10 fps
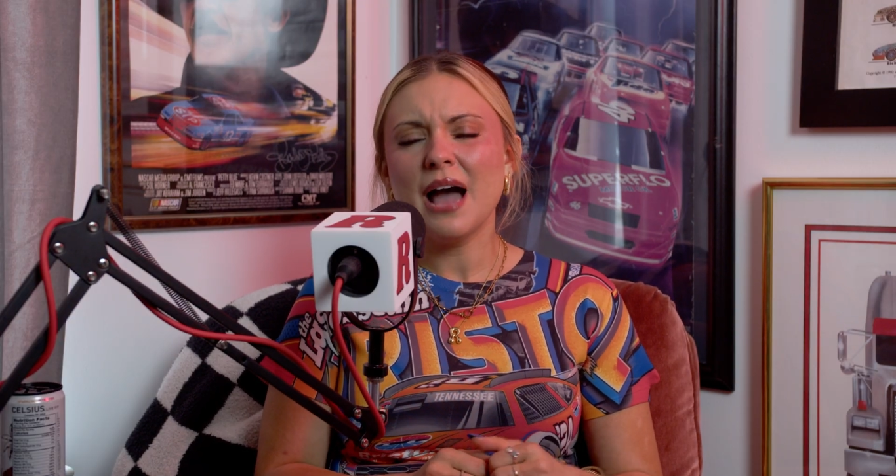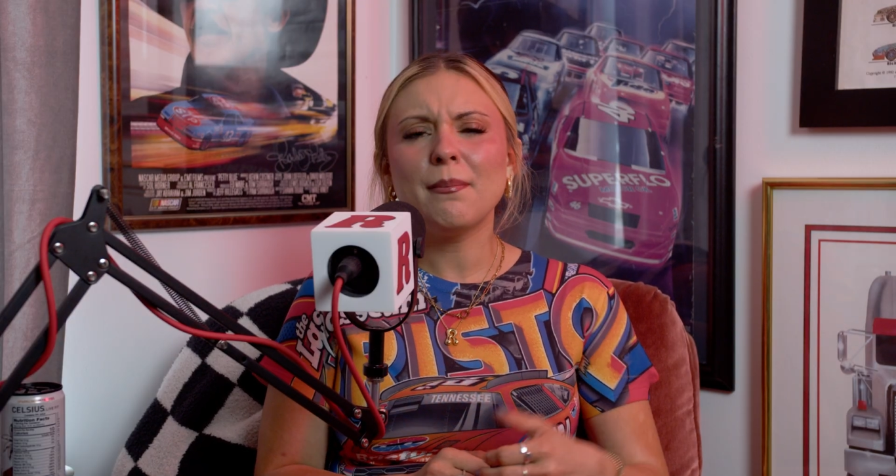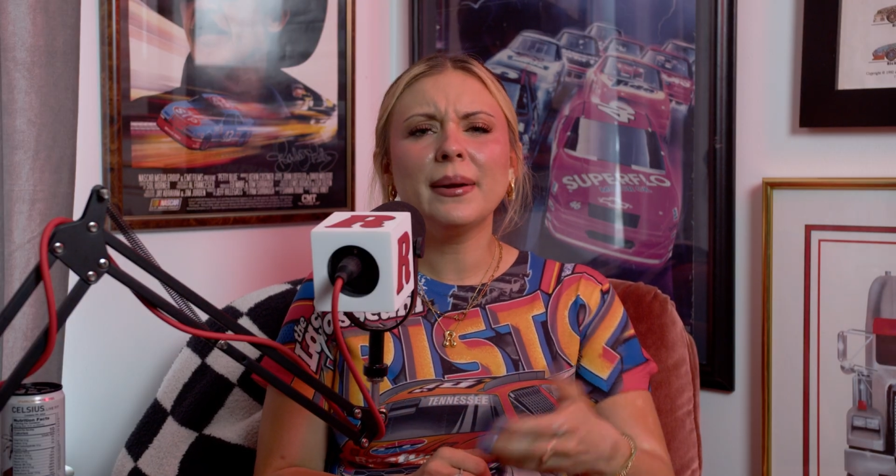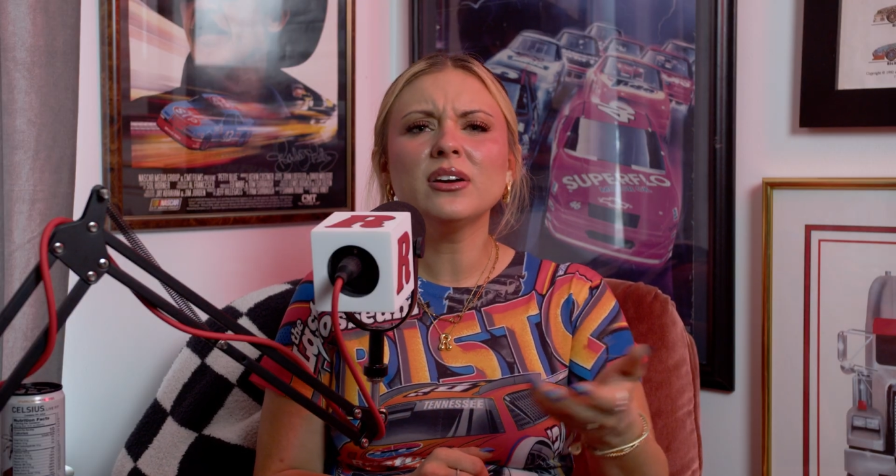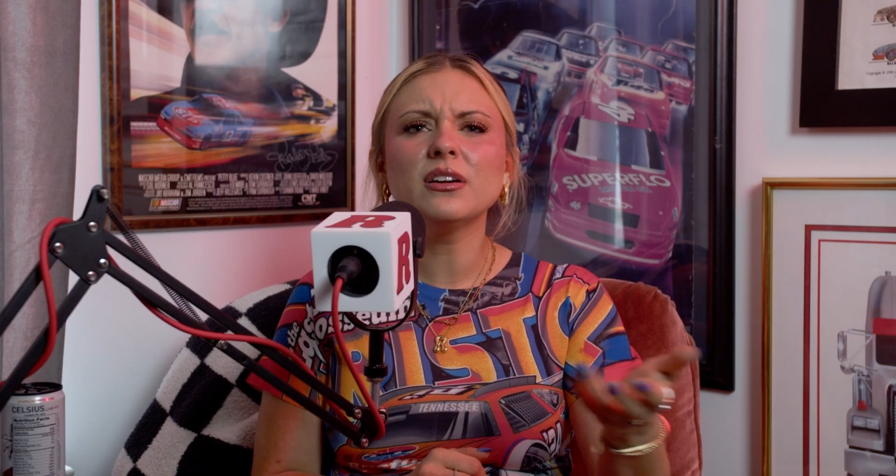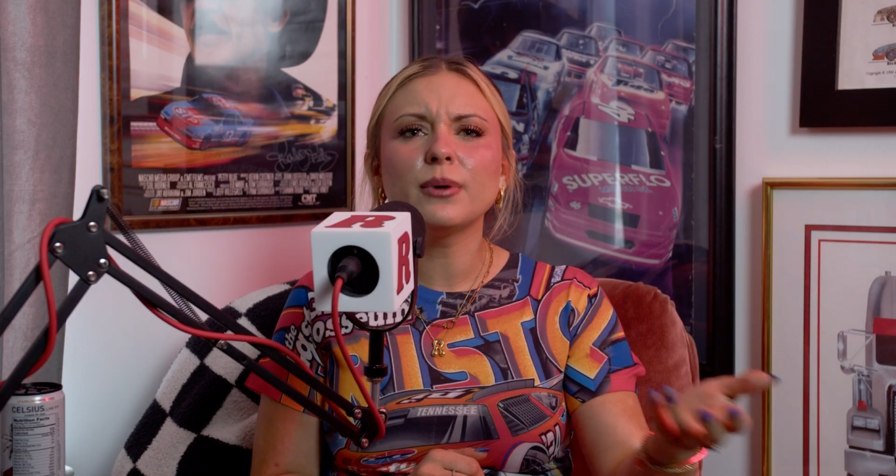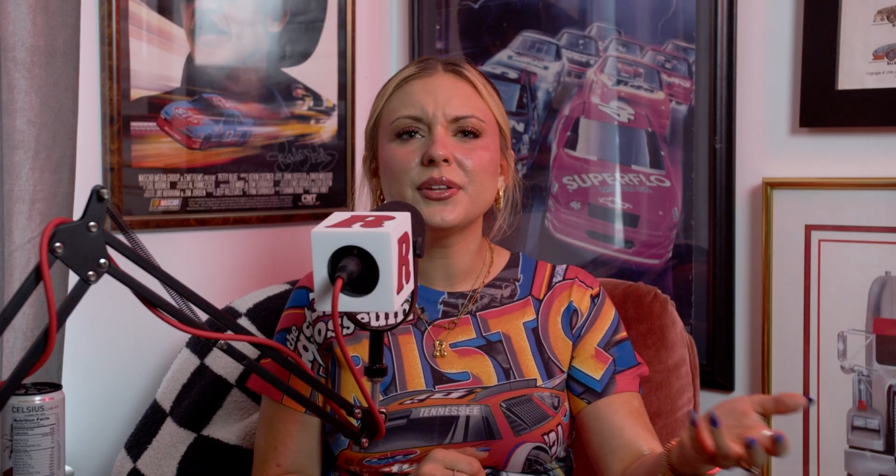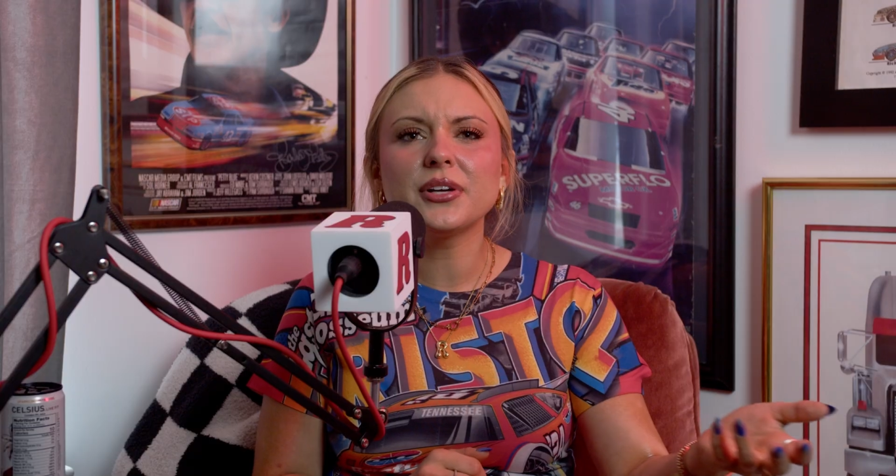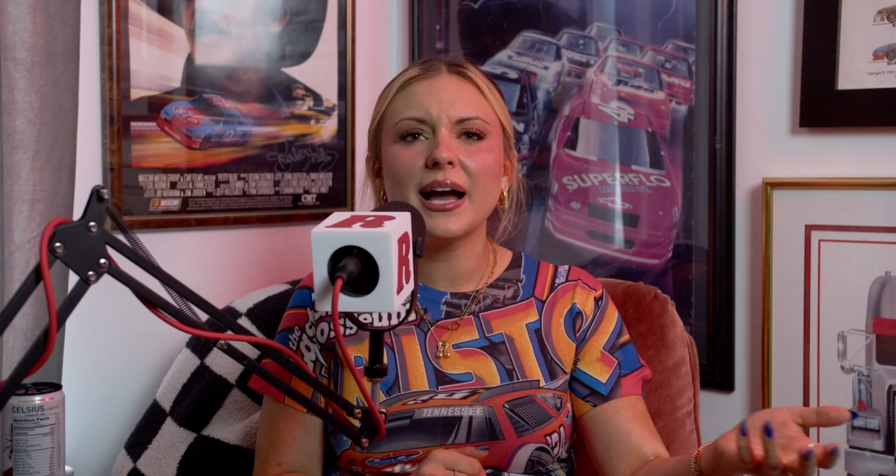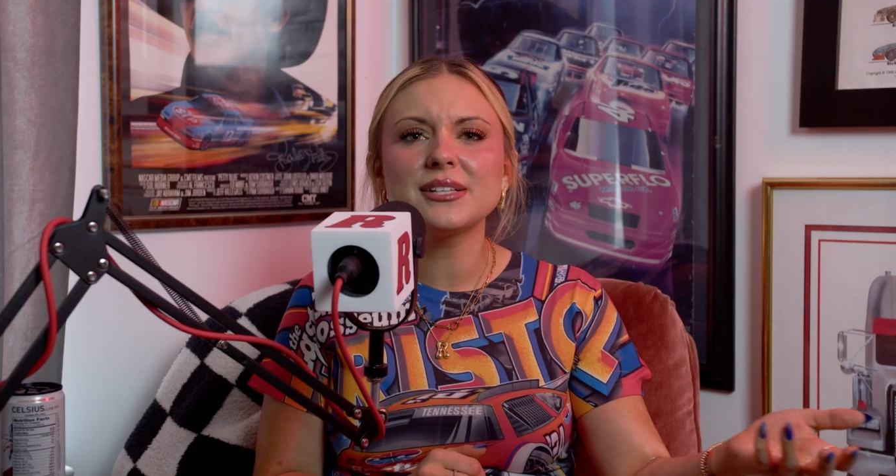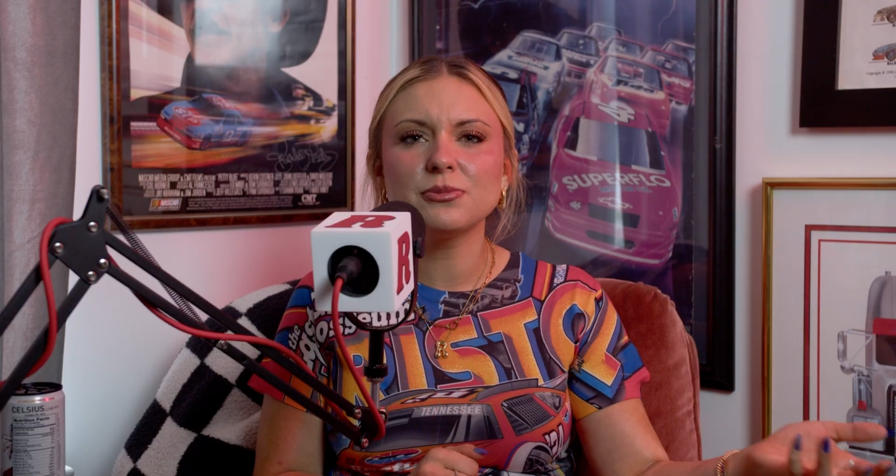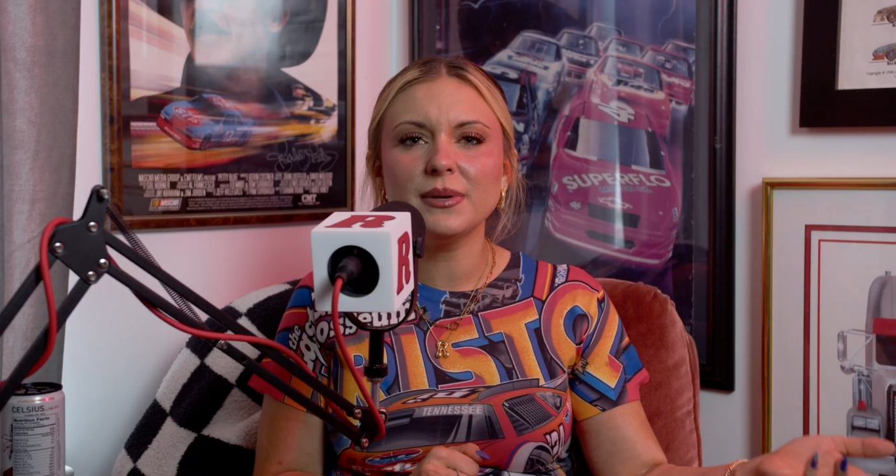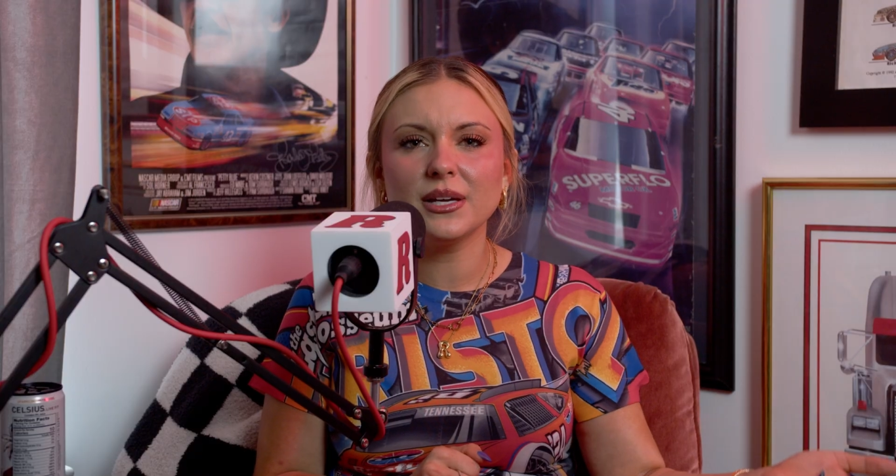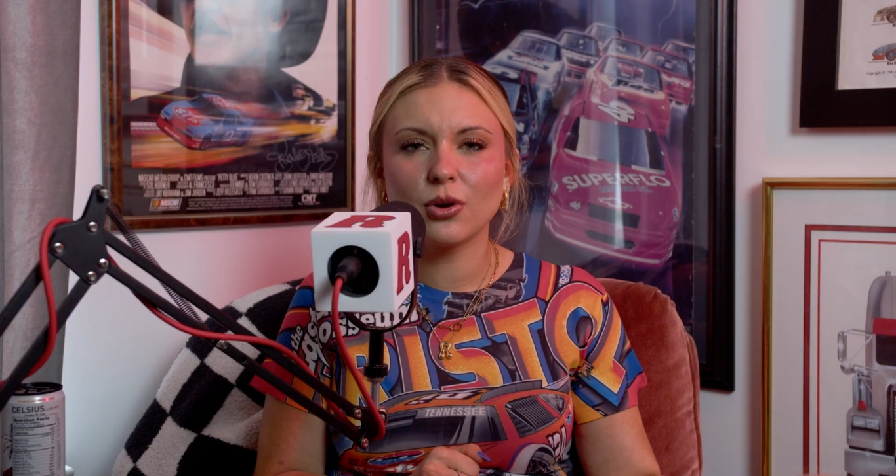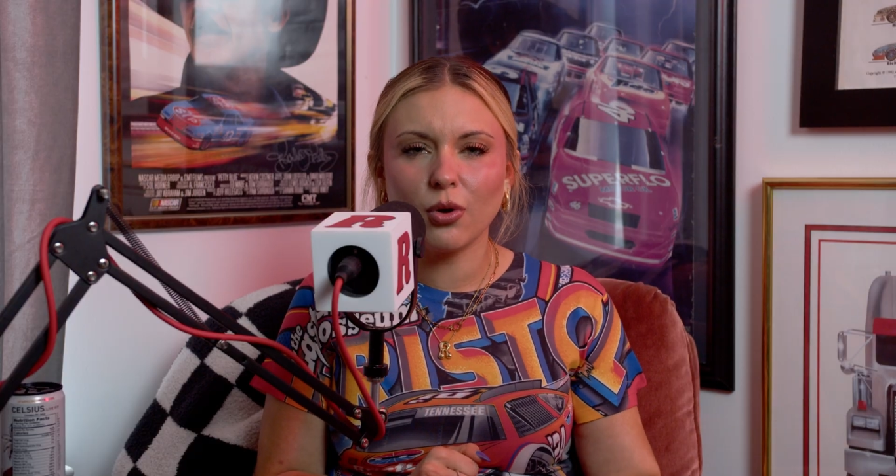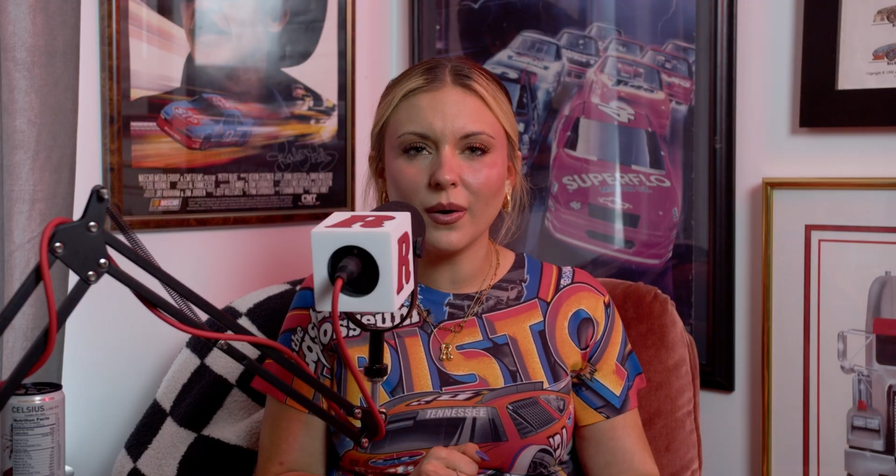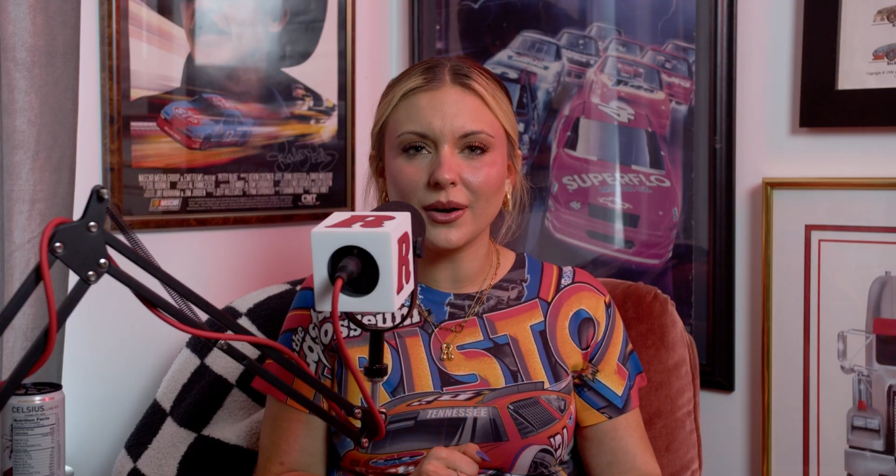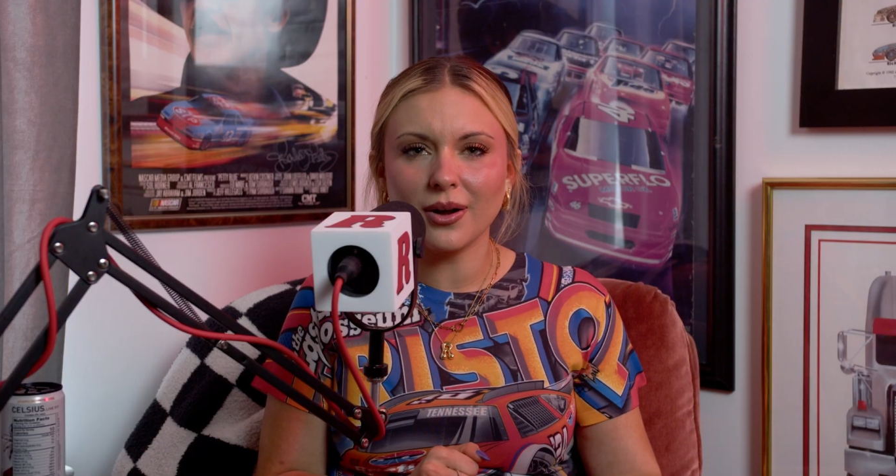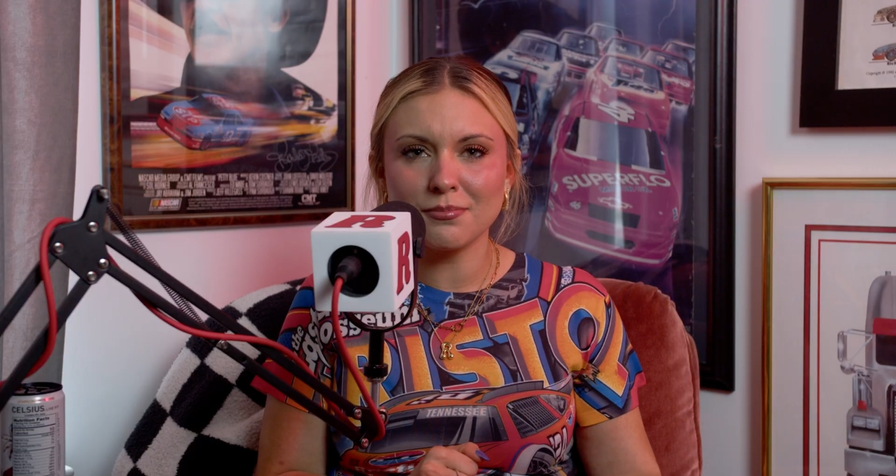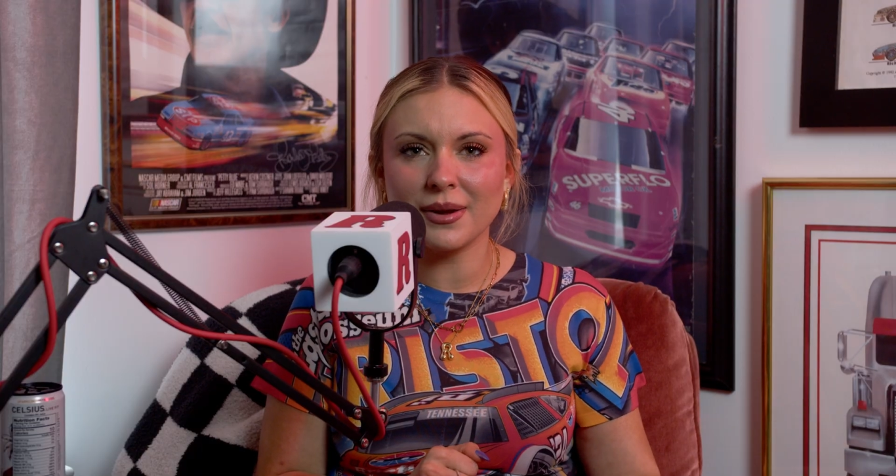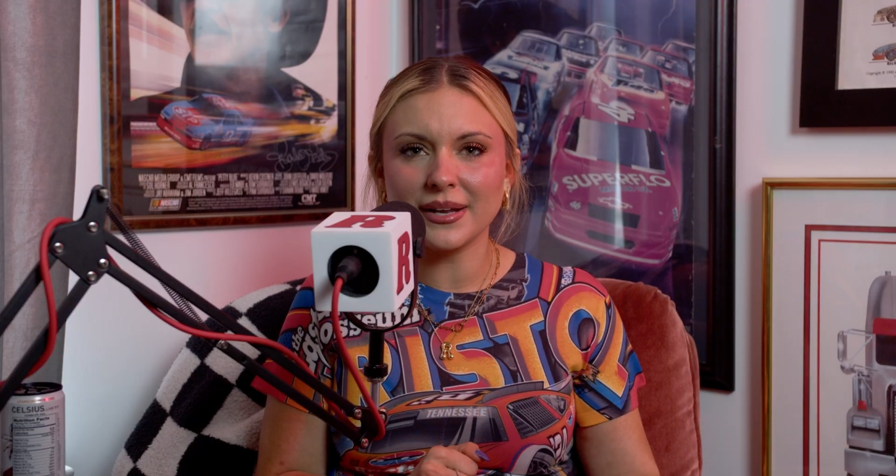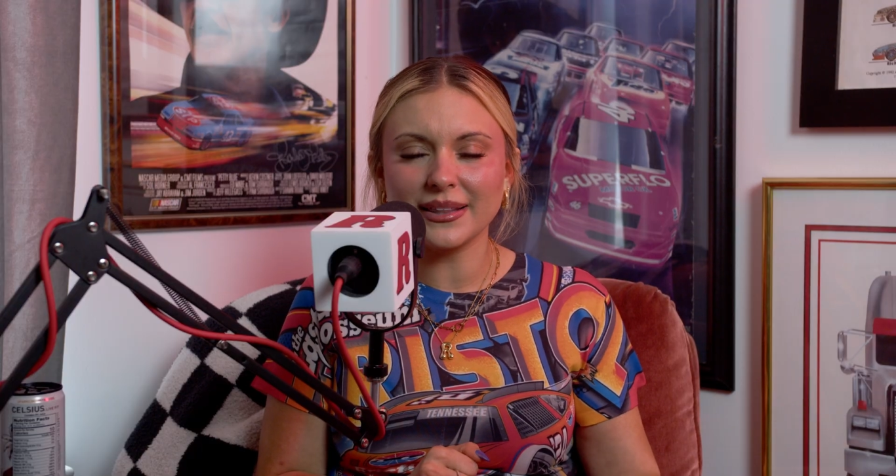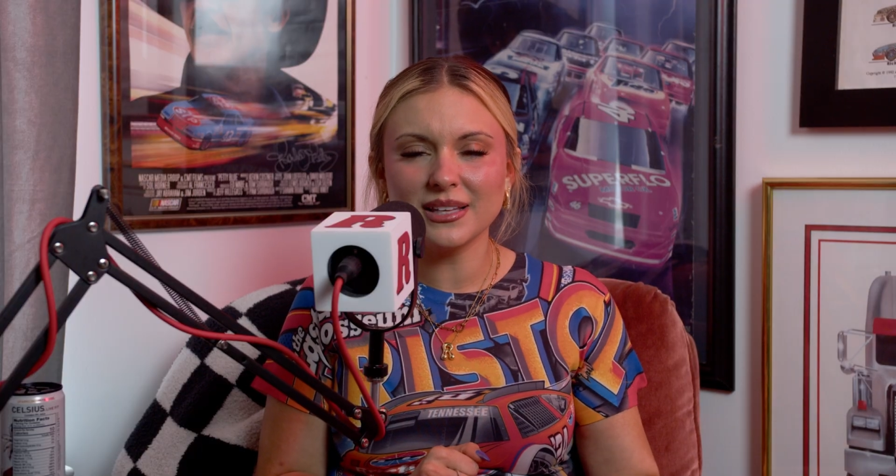My younger brother has to be in court on Monday.